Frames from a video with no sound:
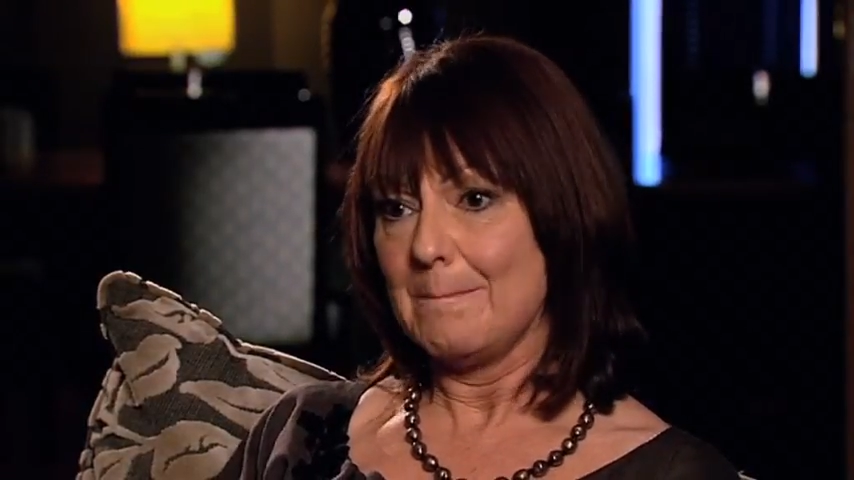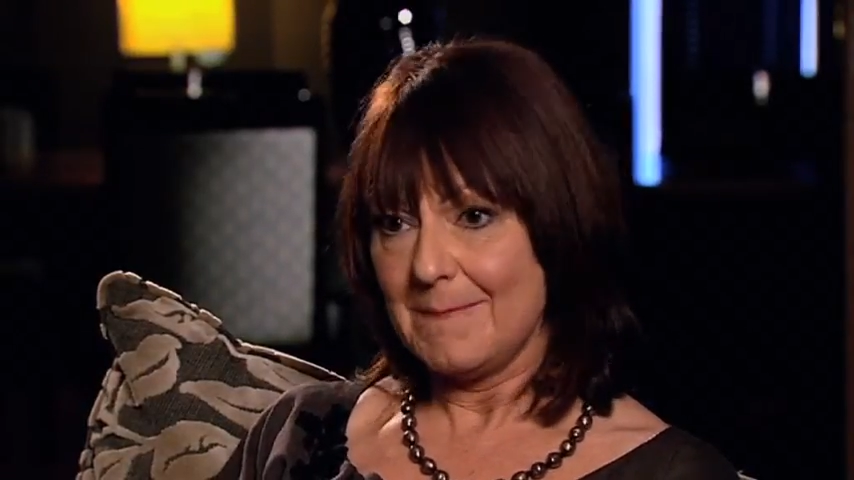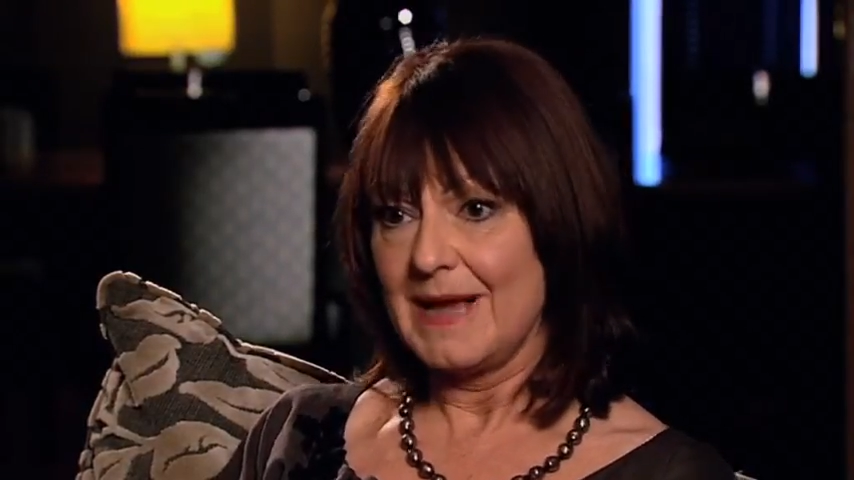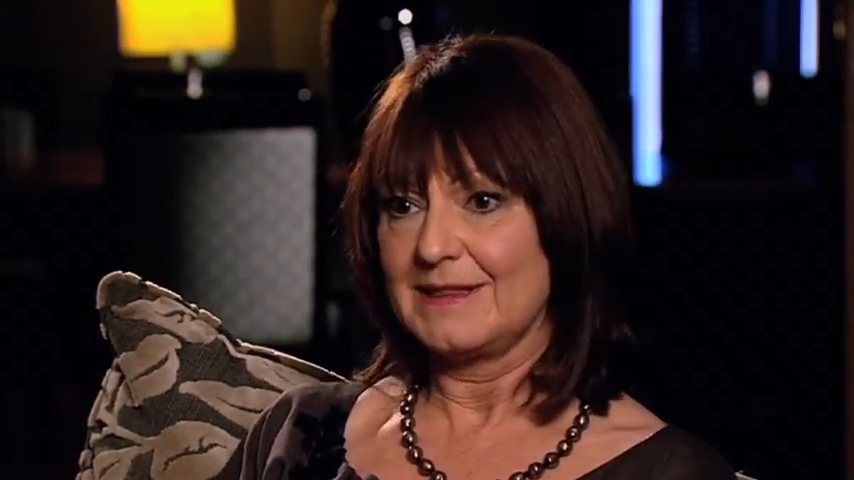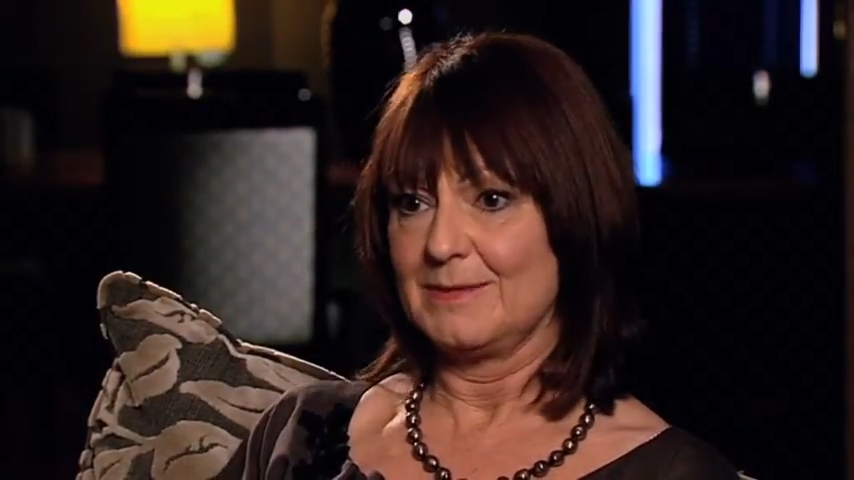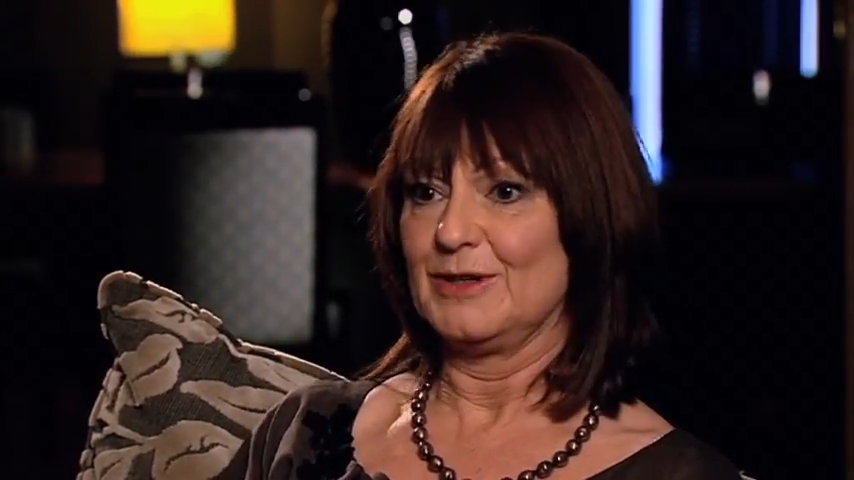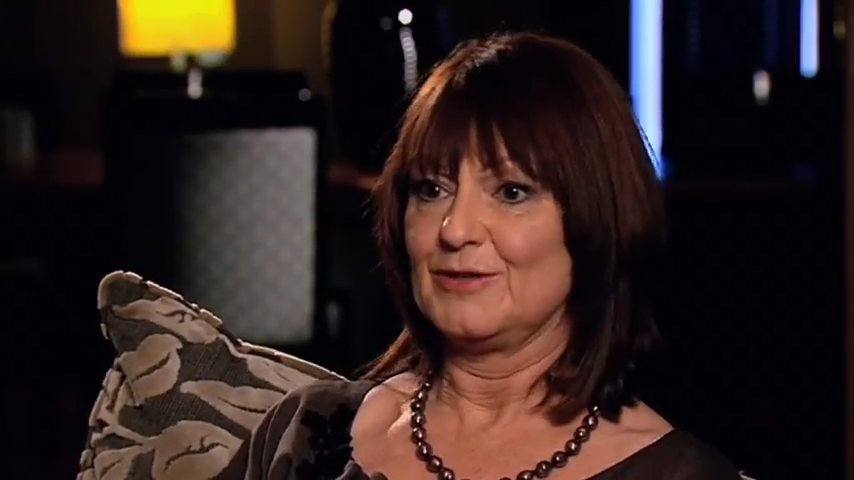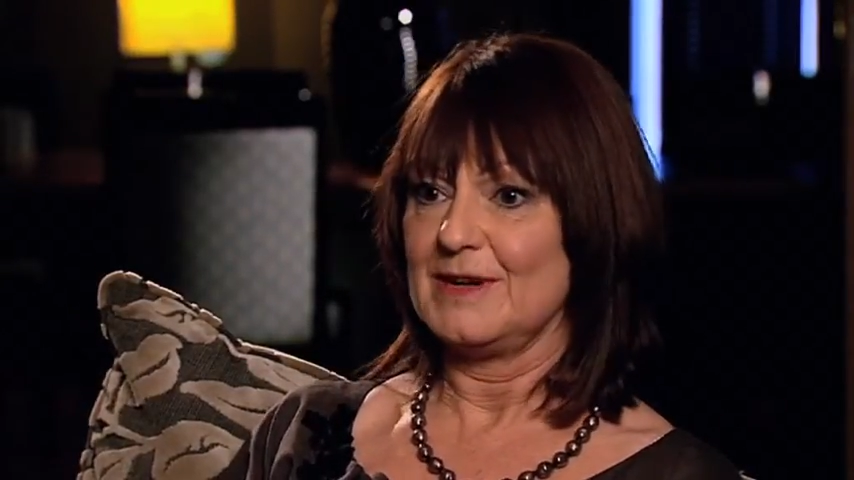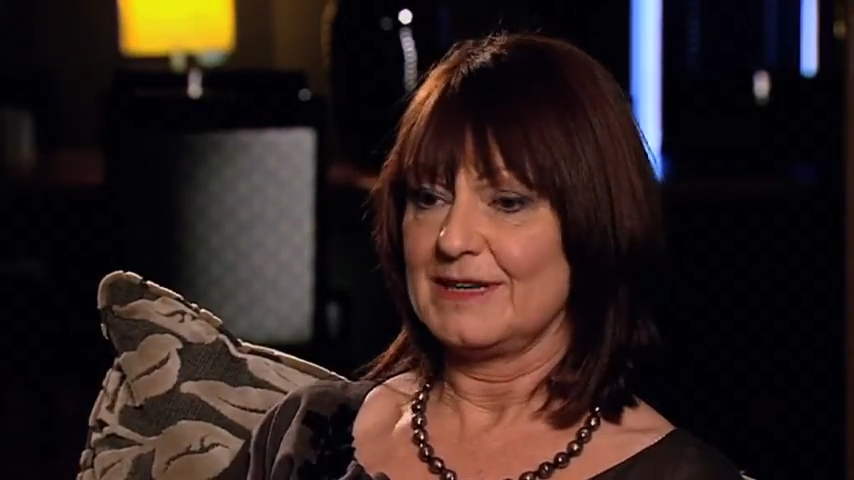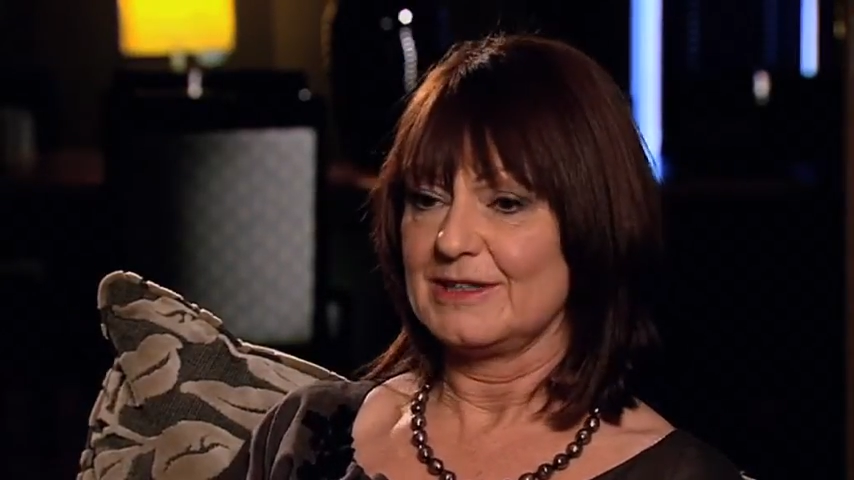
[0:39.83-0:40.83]
make them a
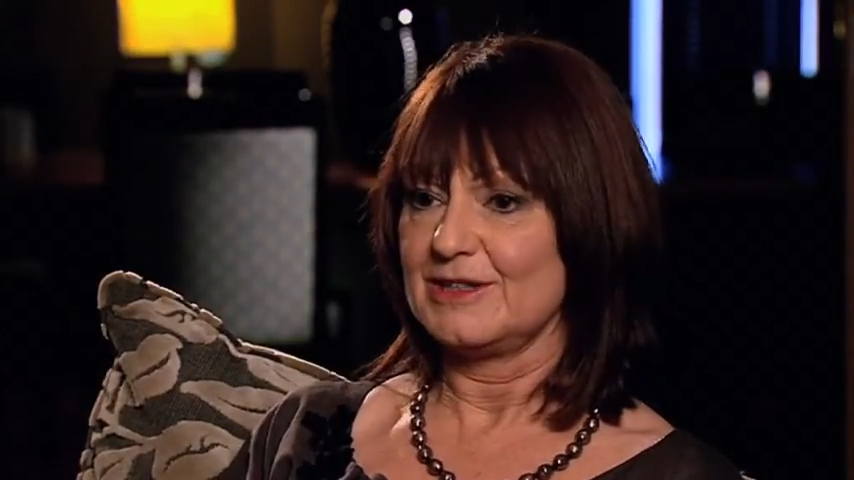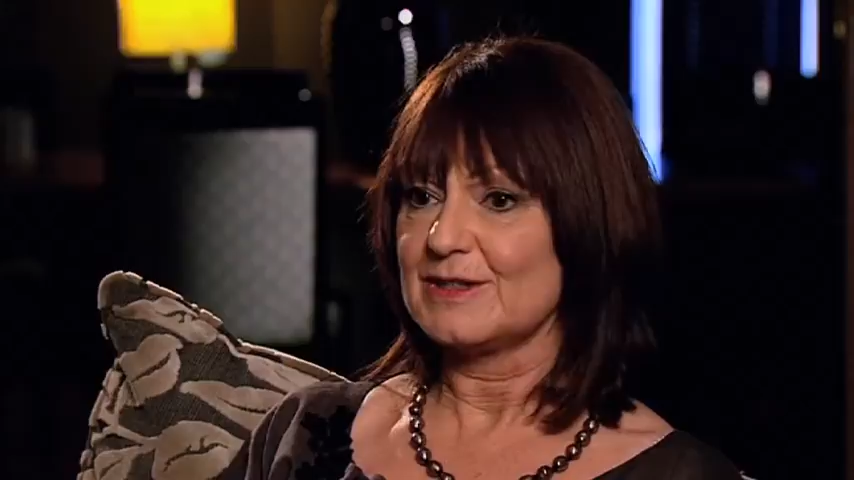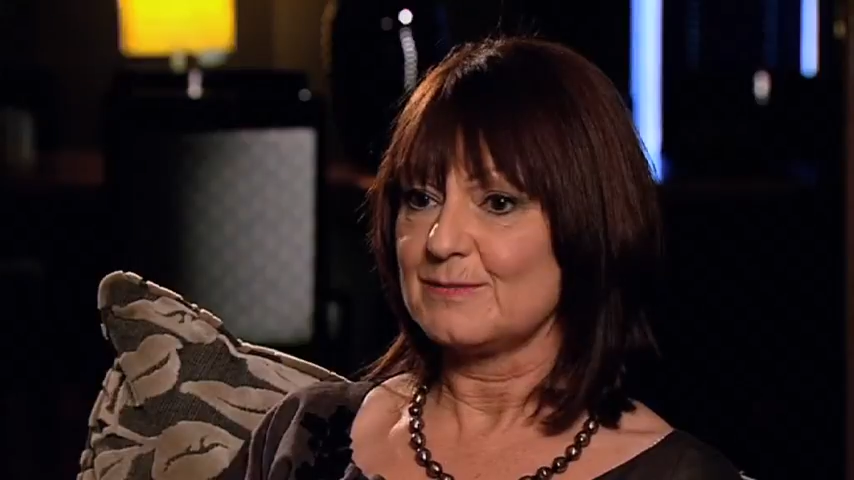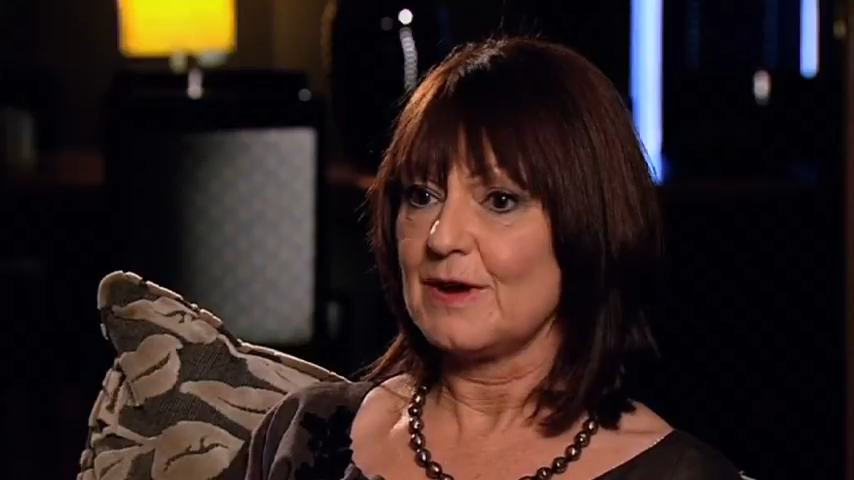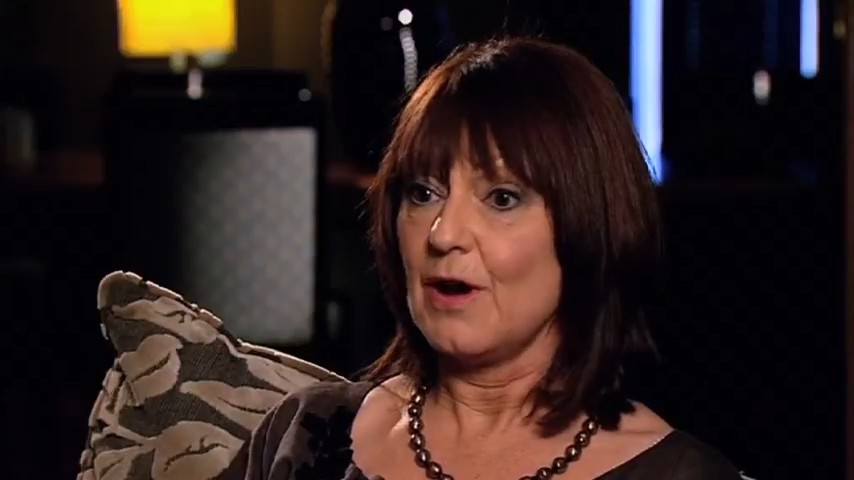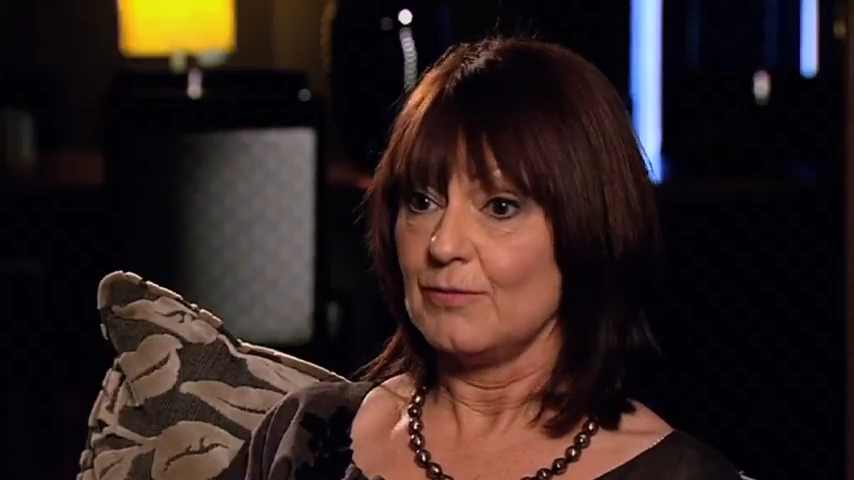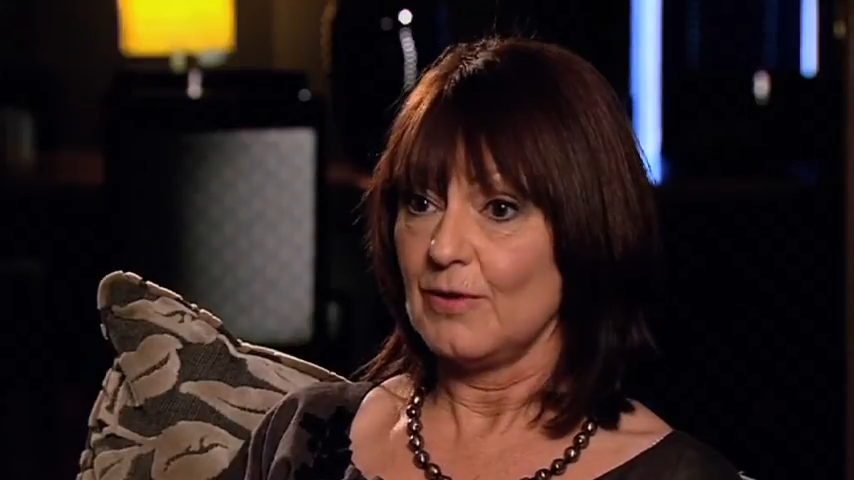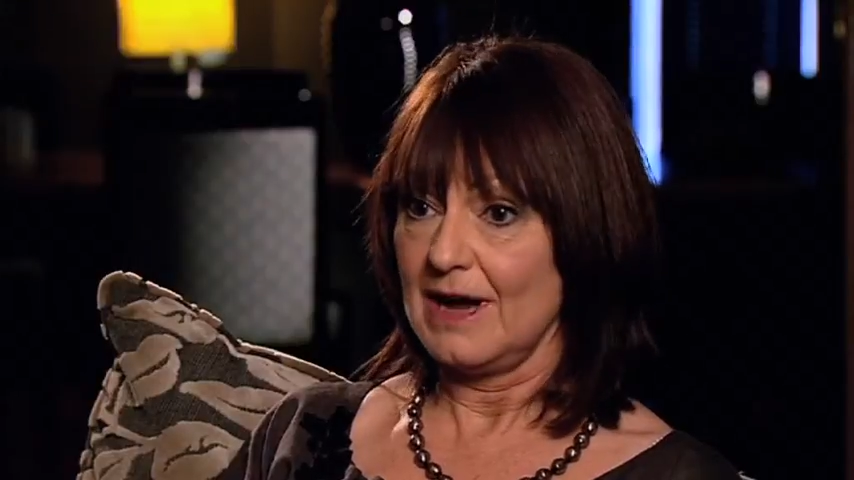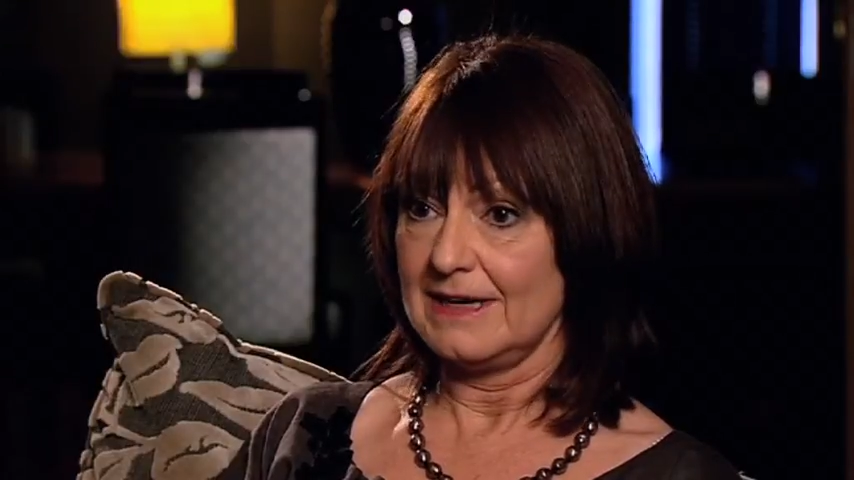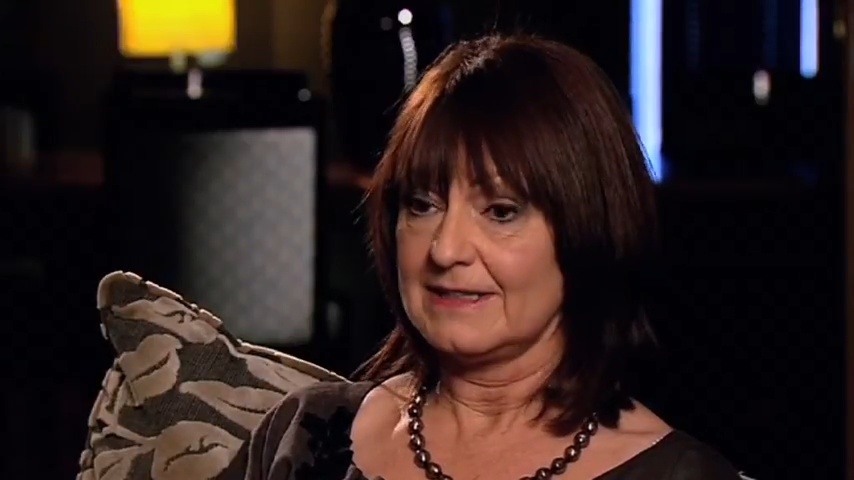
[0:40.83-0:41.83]
director just of
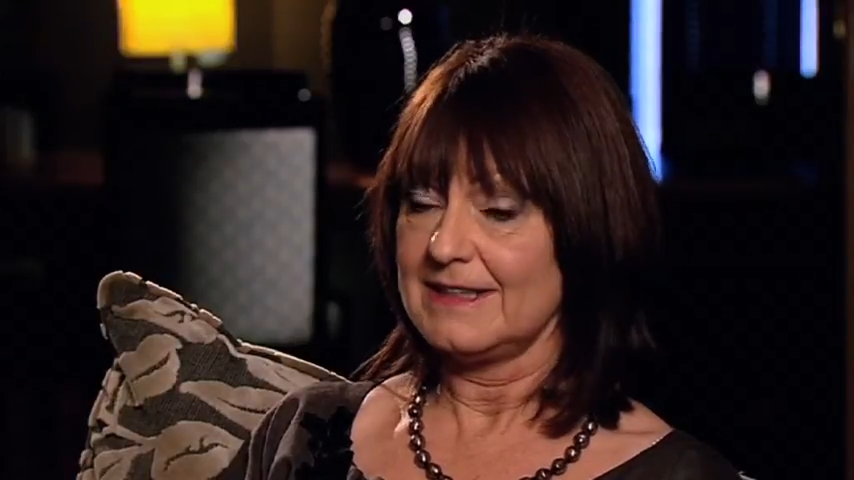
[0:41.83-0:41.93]
right.